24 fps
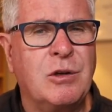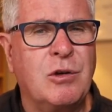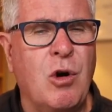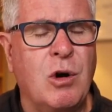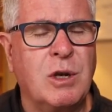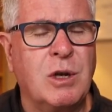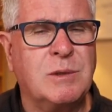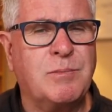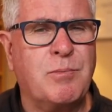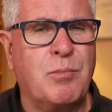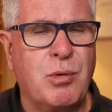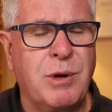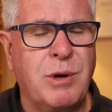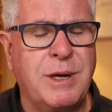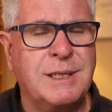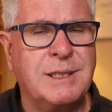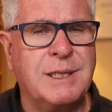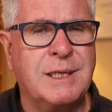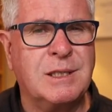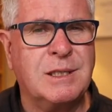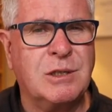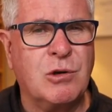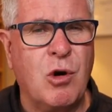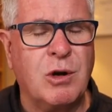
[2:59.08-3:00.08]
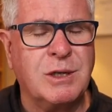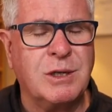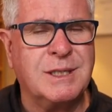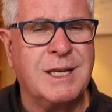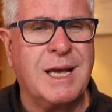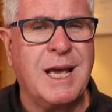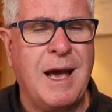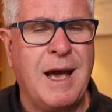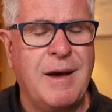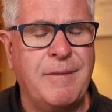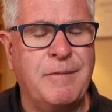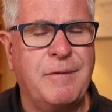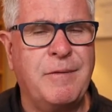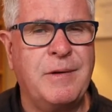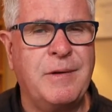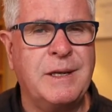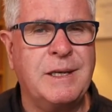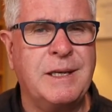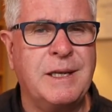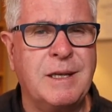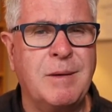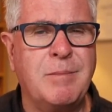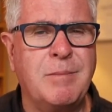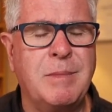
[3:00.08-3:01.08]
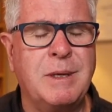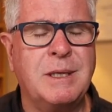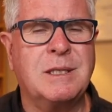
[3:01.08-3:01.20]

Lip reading: God's presence, God's comfort in the